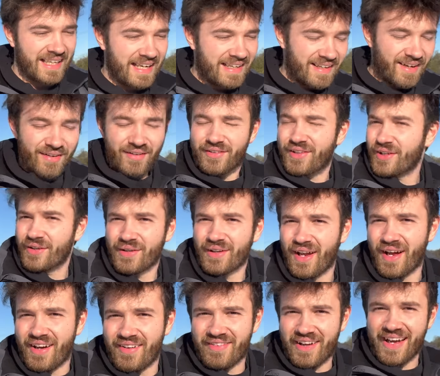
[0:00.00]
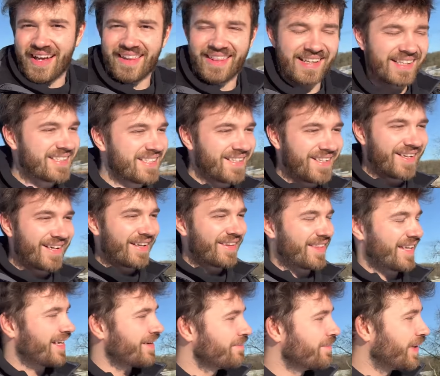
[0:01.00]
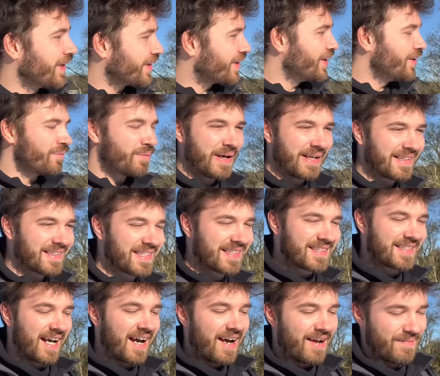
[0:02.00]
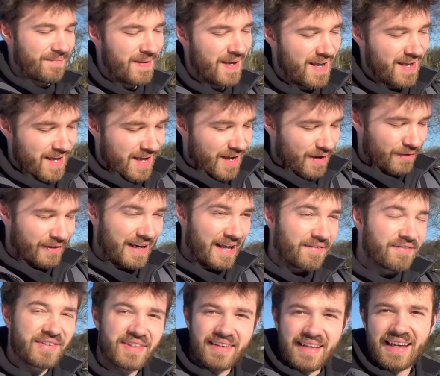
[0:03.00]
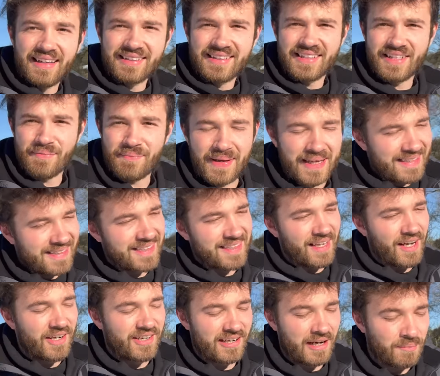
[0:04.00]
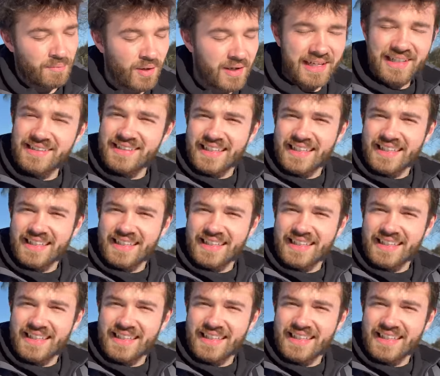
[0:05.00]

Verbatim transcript: I don't do a lot of uh, this sort of thing, but come winter time, when everything else is a bit slower, I'm wanting to